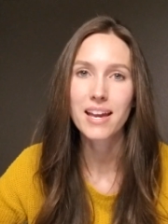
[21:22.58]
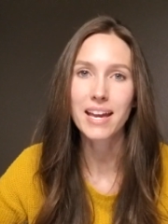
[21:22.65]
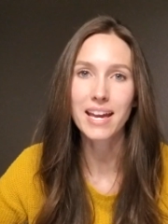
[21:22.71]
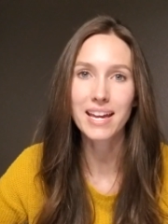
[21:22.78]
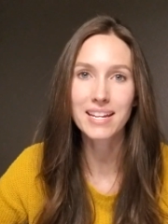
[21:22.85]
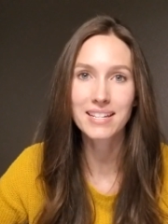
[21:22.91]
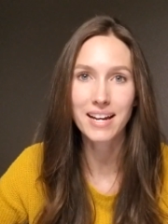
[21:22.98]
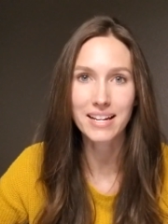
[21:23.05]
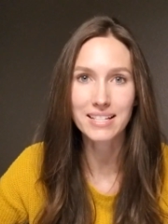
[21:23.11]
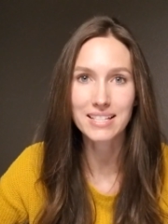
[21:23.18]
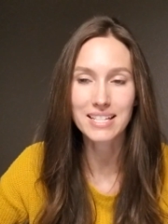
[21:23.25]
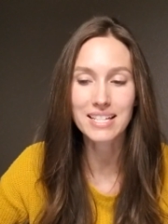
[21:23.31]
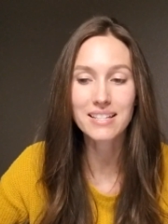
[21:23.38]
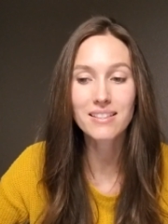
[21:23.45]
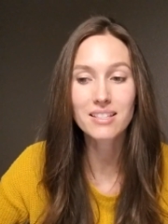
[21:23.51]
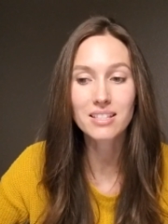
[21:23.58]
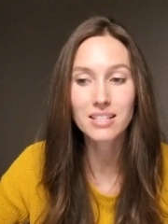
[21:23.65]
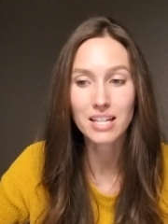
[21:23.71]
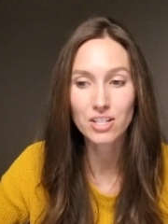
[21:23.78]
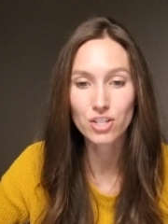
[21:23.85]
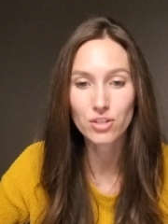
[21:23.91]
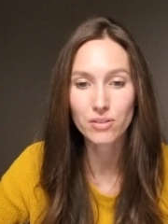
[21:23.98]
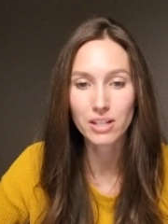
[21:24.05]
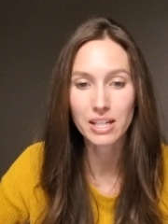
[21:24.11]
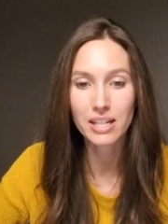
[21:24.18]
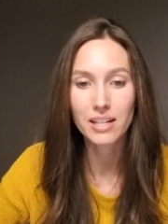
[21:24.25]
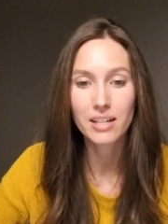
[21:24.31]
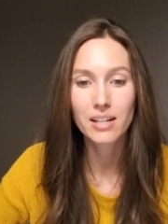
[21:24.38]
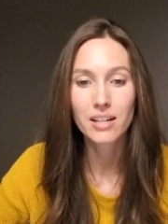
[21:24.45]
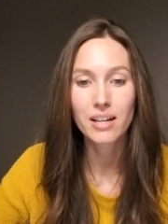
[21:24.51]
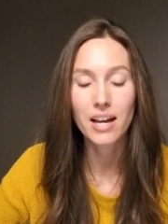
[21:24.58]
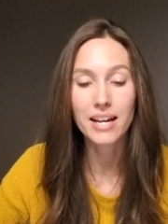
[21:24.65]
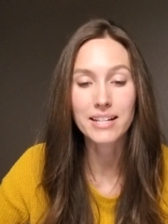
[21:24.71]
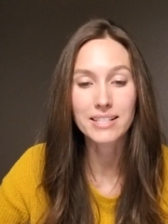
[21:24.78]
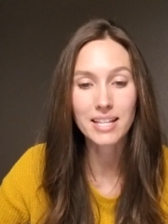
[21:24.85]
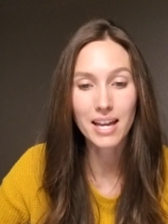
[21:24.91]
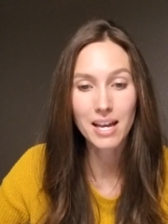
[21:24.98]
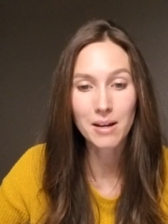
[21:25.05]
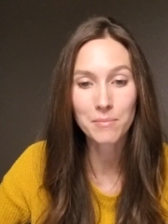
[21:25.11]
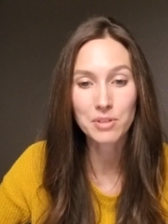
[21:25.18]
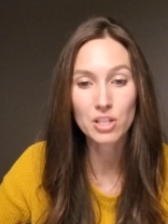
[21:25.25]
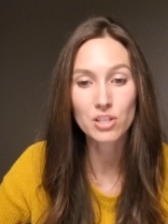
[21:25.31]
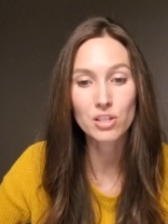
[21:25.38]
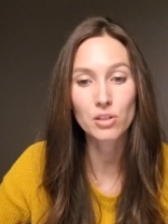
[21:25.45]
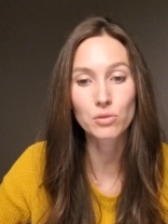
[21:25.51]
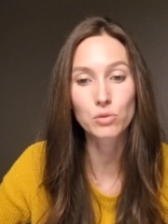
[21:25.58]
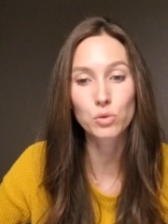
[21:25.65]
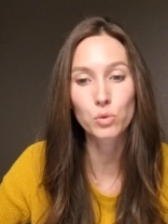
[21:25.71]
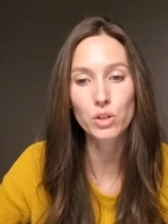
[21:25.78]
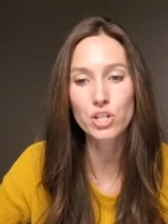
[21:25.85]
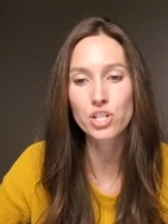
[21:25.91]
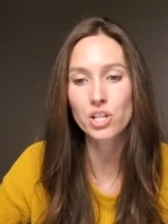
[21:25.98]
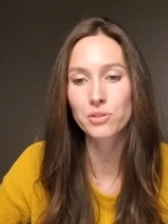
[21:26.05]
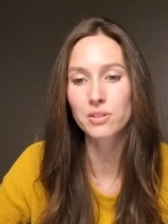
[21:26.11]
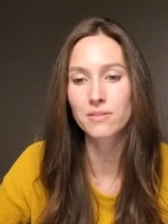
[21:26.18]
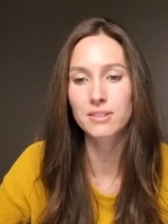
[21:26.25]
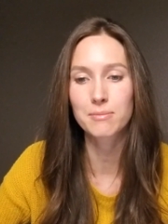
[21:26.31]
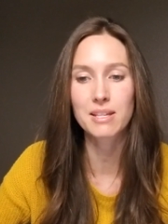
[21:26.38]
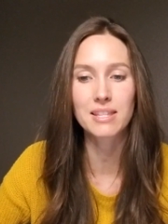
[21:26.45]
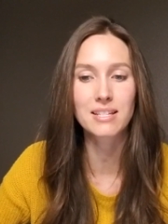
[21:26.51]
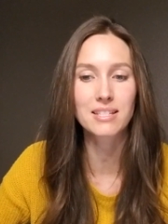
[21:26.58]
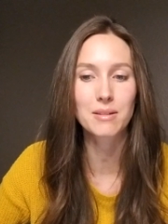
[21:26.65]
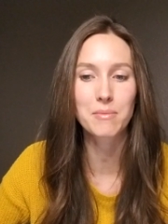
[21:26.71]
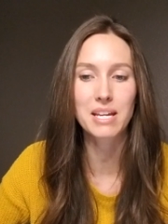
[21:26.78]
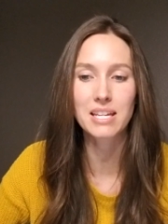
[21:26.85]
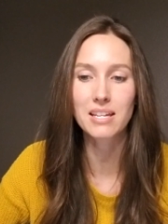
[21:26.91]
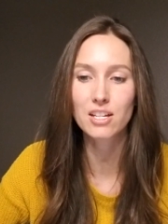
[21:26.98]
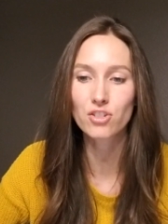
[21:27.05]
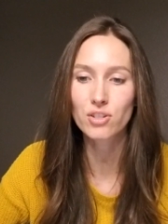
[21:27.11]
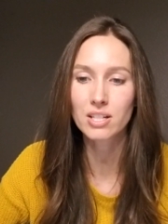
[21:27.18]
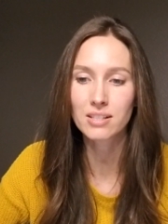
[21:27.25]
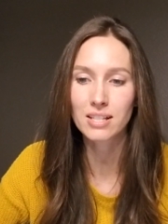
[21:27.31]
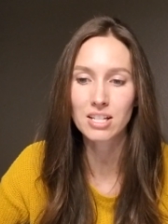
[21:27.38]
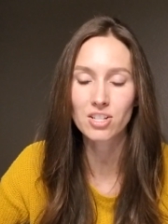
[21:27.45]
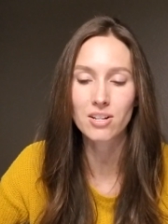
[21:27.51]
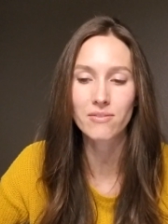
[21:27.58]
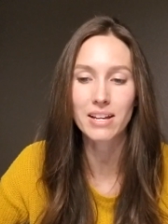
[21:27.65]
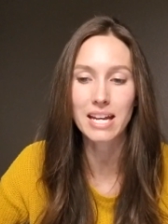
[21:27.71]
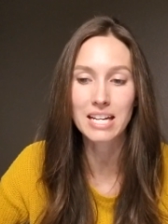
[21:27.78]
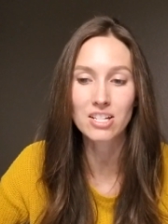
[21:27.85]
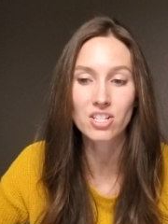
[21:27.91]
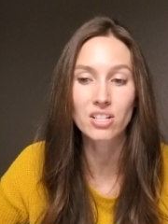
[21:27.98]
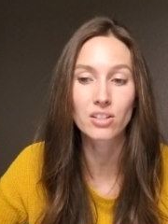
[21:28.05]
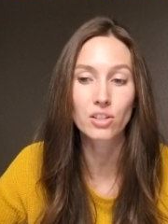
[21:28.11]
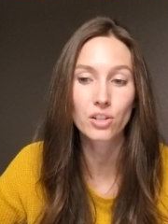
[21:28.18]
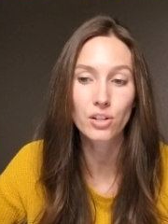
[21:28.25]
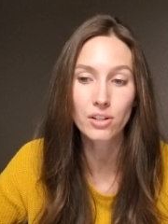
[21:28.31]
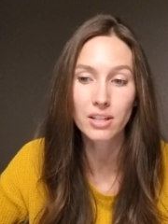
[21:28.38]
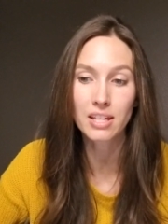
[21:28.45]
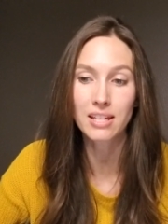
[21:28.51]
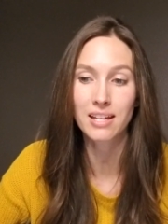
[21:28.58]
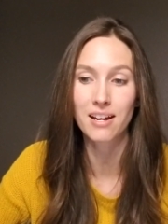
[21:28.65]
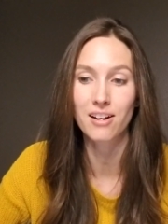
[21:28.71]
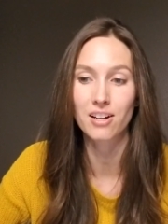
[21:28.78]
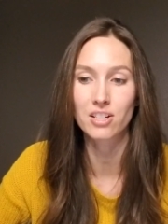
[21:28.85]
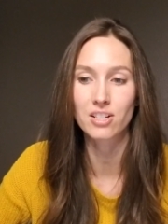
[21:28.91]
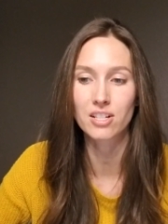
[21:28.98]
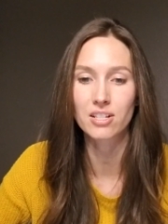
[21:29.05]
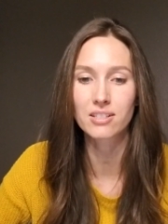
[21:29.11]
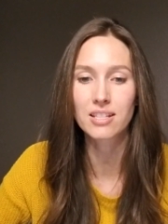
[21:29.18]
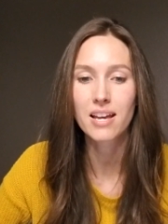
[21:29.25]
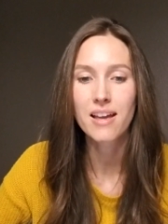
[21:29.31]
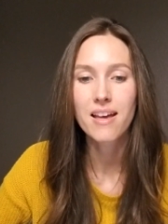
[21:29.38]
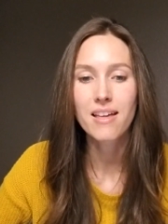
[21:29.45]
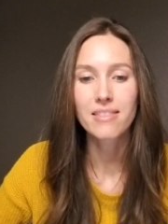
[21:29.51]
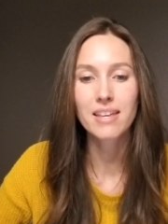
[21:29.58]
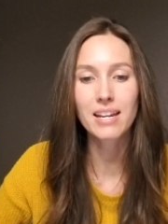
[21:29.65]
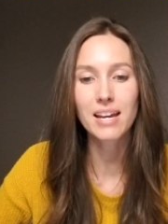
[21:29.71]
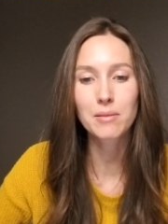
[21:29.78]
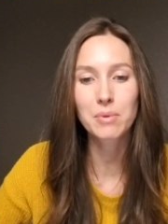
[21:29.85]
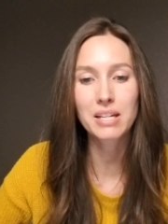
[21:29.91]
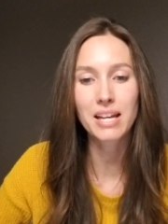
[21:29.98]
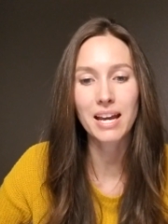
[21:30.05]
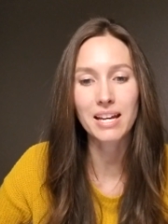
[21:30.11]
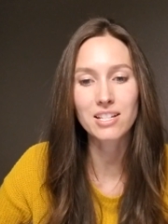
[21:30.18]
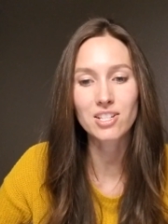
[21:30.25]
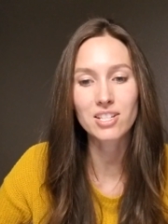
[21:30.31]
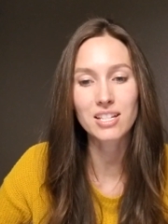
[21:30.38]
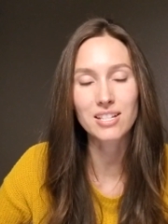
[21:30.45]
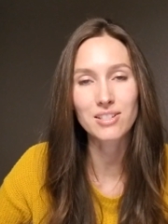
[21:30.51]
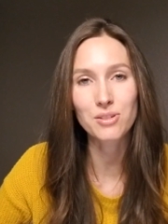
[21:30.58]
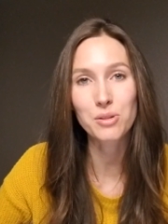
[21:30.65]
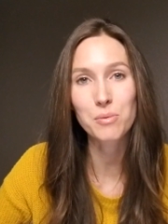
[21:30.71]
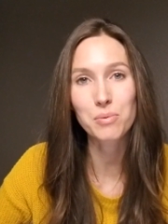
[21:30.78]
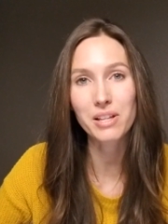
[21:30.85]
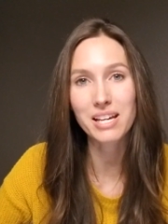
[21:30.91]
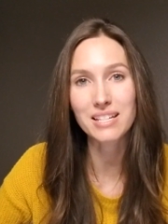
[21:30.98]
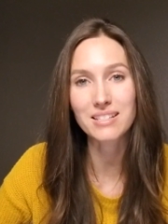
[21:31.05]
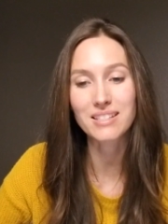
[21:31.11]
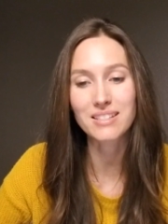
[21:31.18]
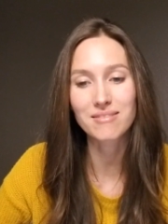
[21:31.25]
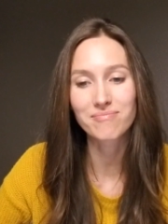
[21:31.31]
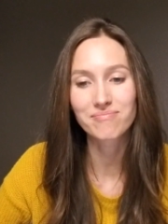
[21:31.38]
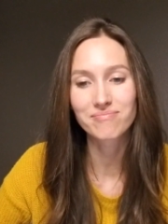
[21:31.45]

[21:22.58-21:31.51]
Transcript: a 19th century attempt to lure Joseph Smith into making a translation of ancient-looking characters that had been etched into the plates.